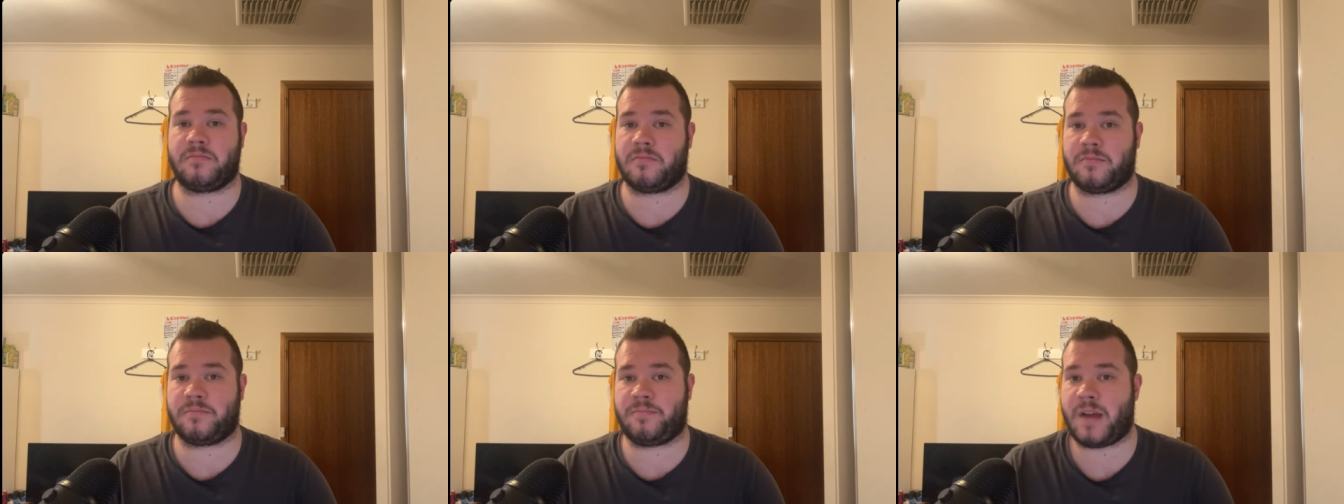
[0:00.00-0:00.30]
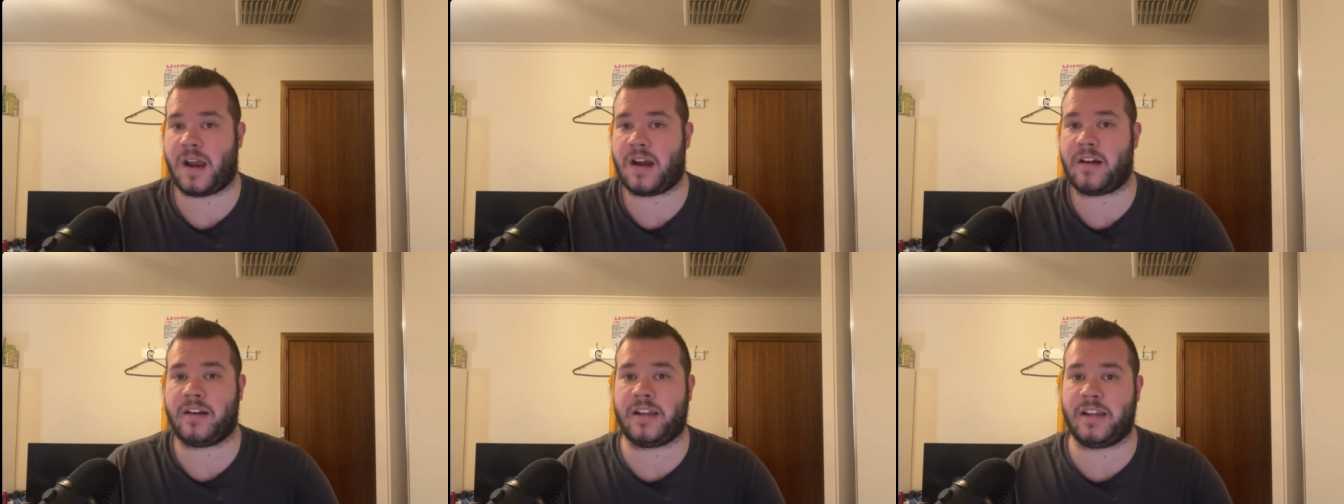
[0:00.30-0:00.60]

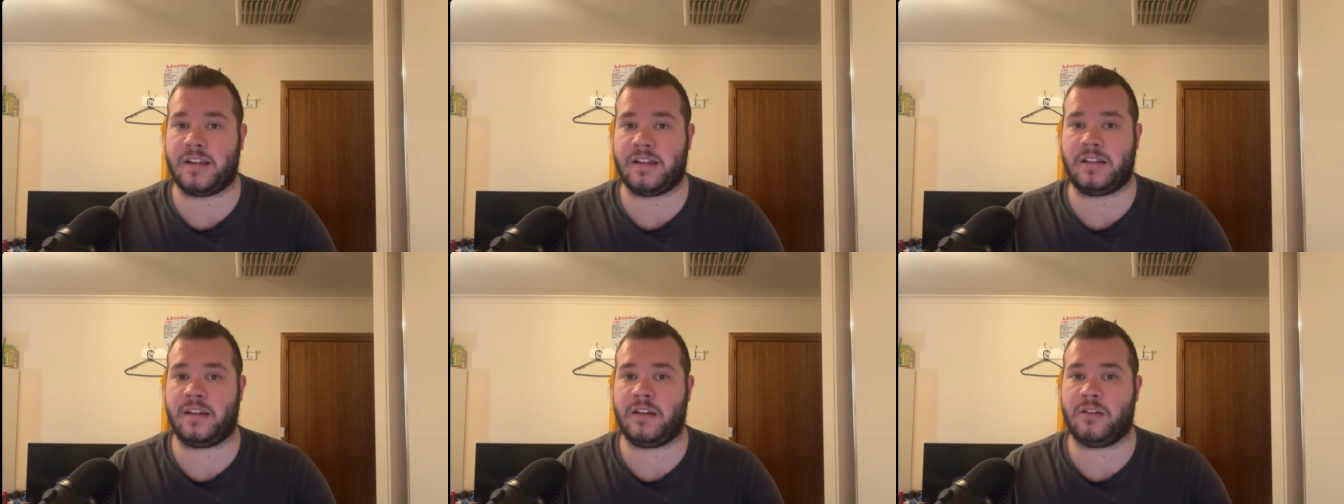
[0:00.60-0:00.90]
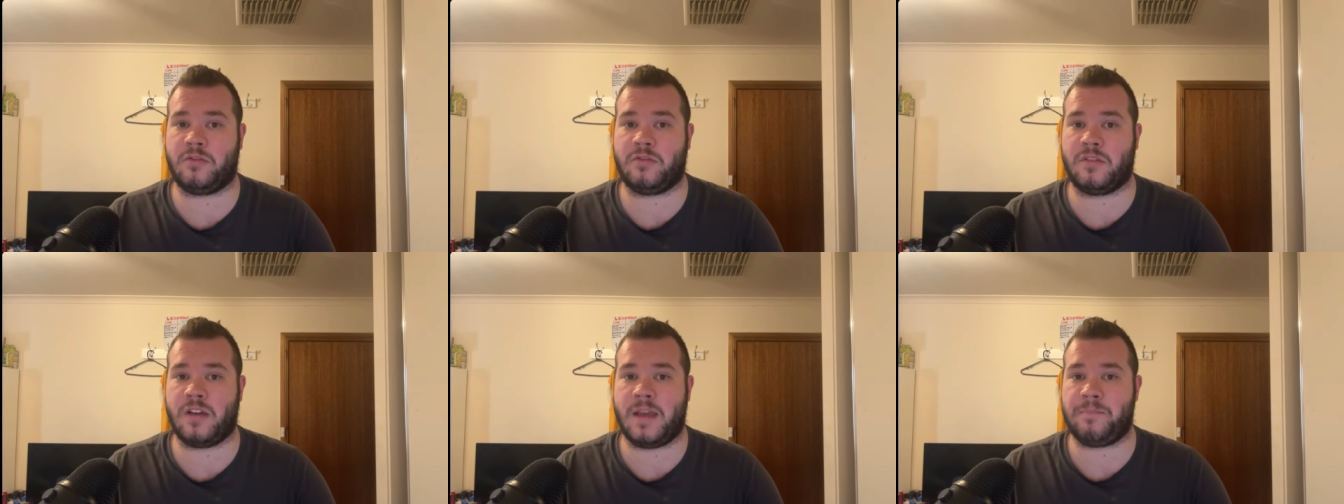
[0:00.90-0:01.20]
Barry
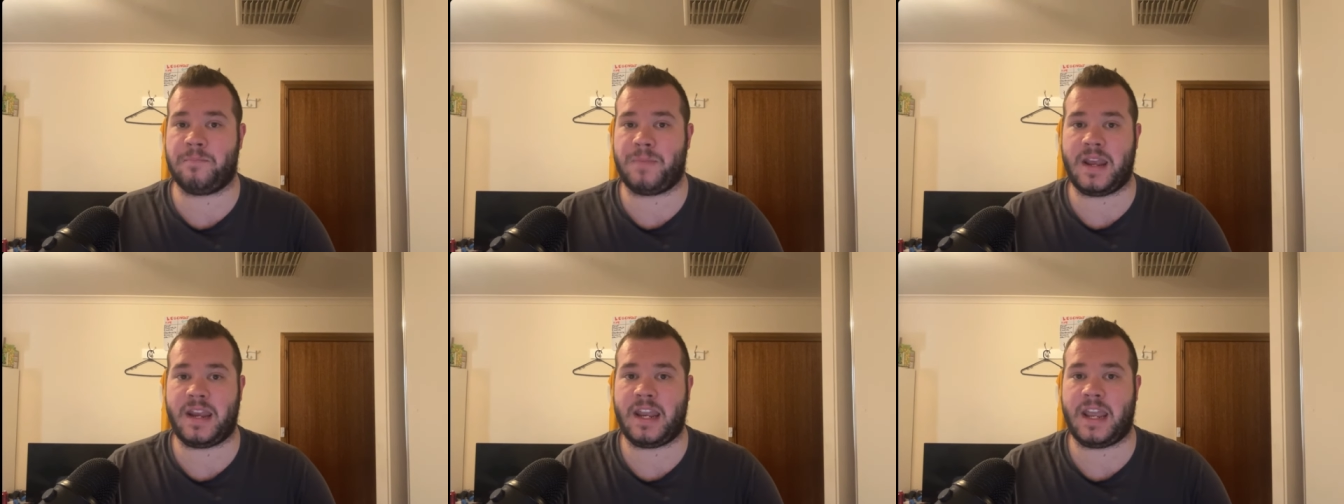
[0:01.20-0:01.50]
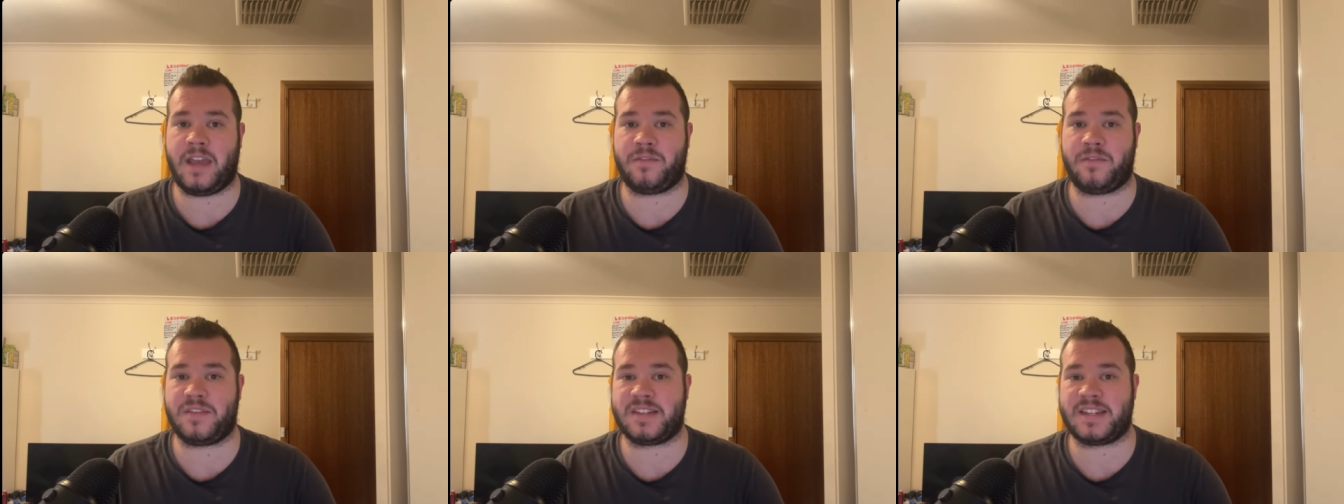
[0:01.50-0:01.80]
and Betty
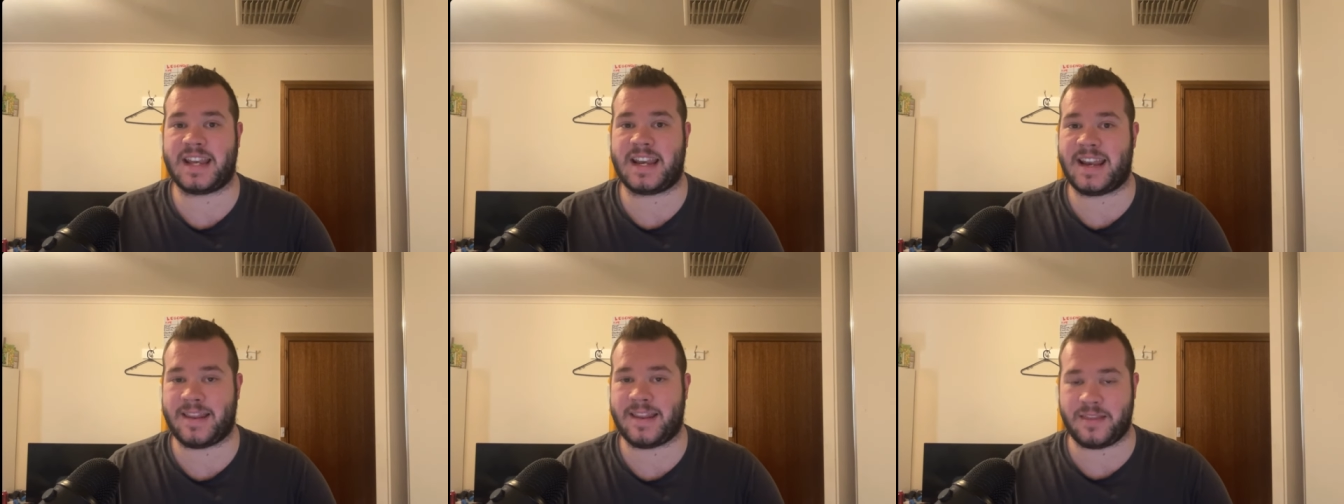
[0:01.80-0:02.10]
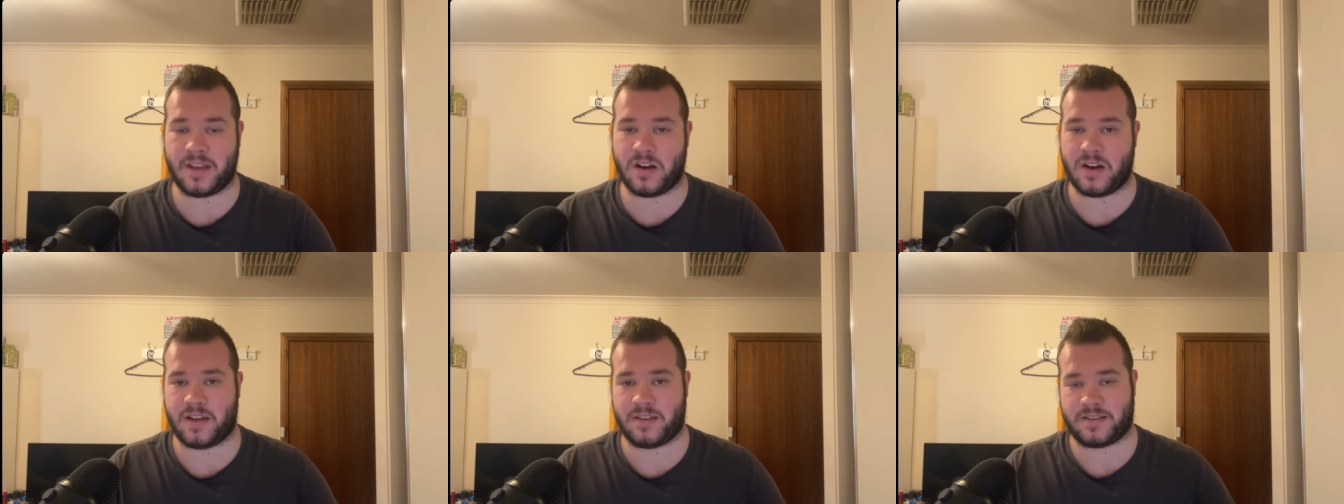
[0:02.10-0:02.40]
haven't said
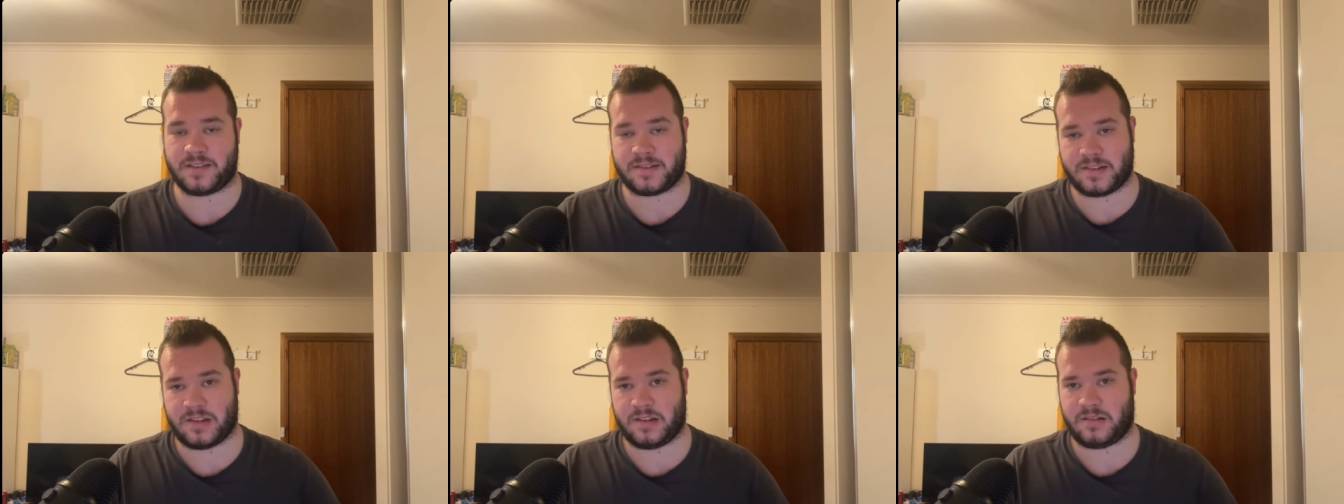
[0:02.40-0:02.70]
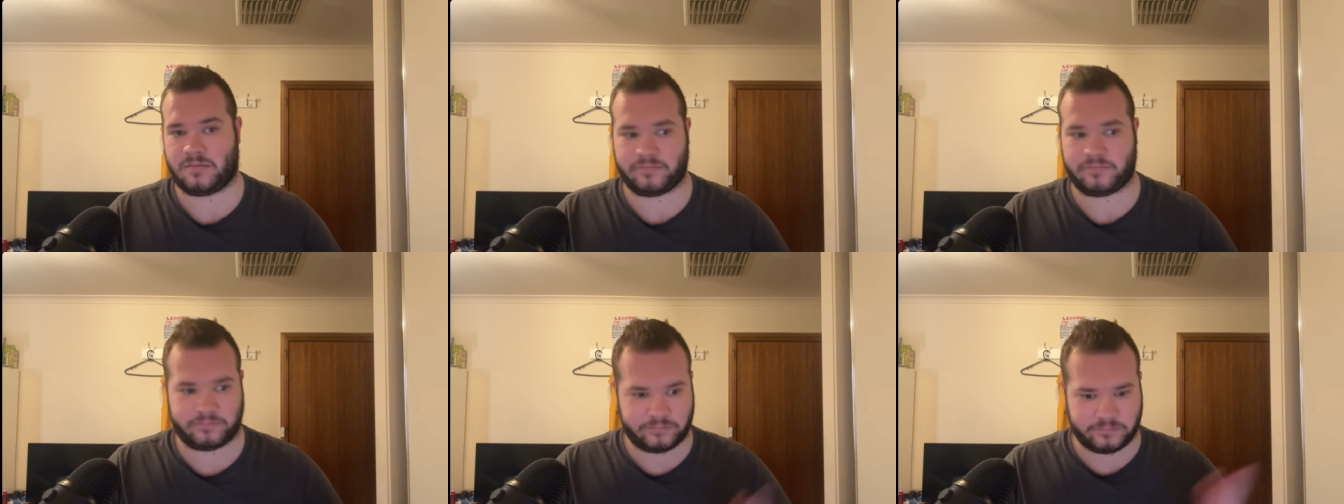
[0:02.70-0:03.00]
anything either,
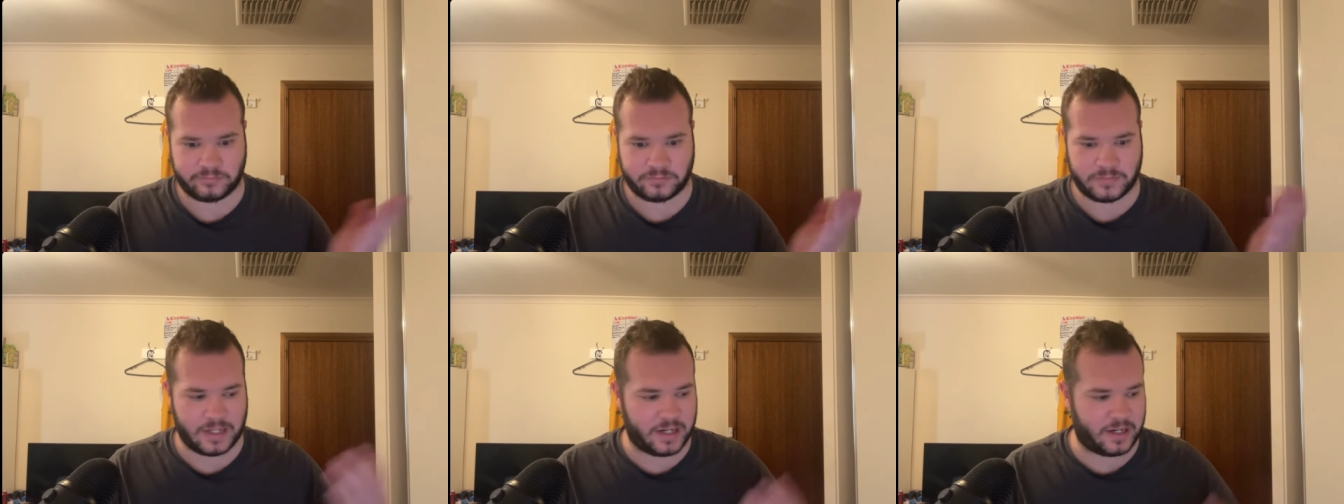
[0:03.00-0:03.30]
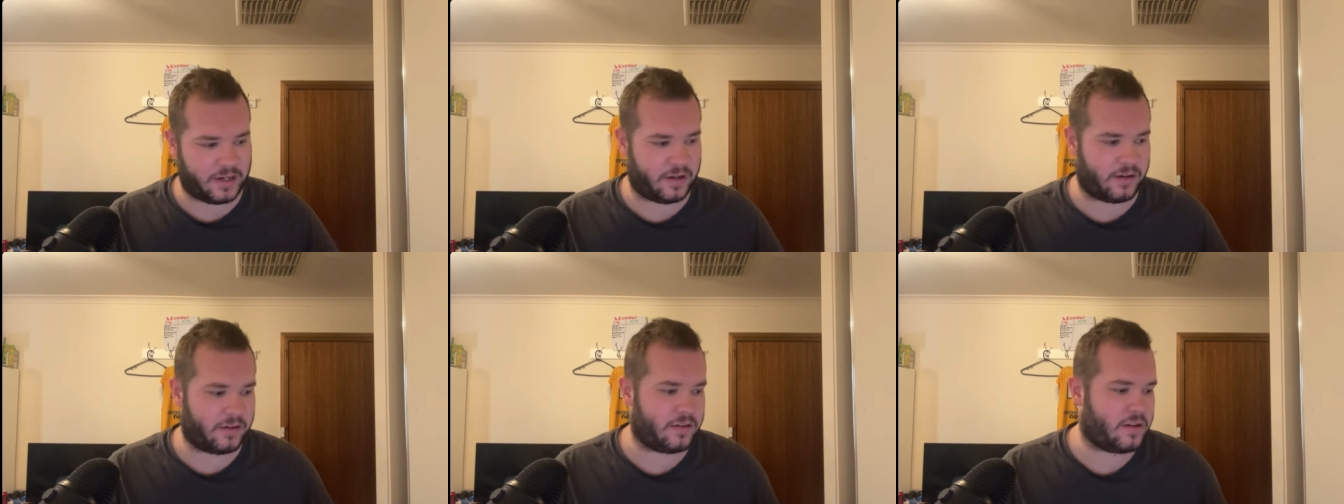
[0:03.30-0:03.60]
so... there you
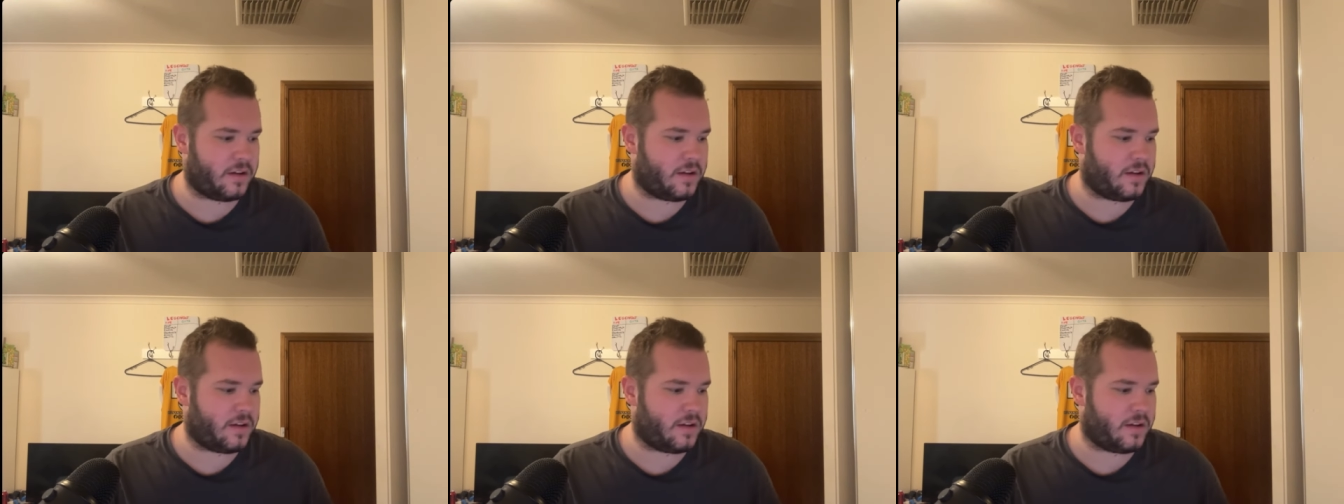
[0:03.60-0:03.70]
go.